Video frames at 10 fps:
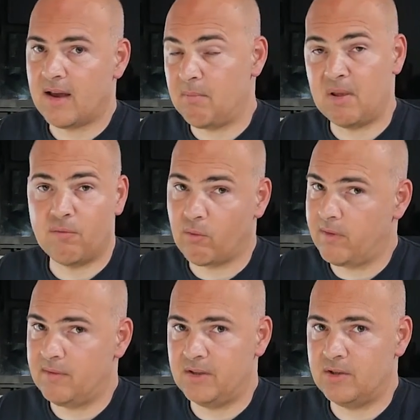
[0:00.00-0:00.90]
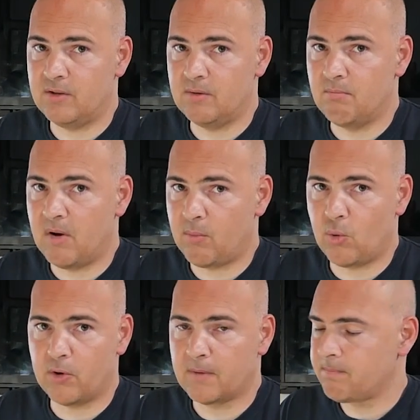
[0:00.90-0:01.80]
and a B450
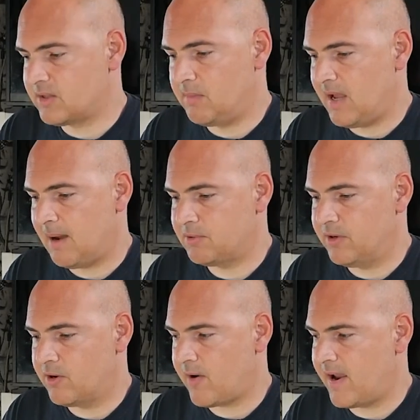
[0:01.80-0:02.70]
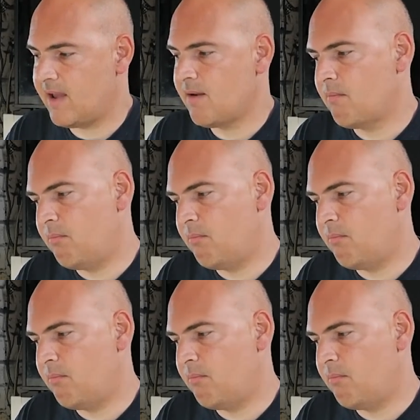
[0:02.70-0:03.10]
motherboard, it's going to be absolutely great,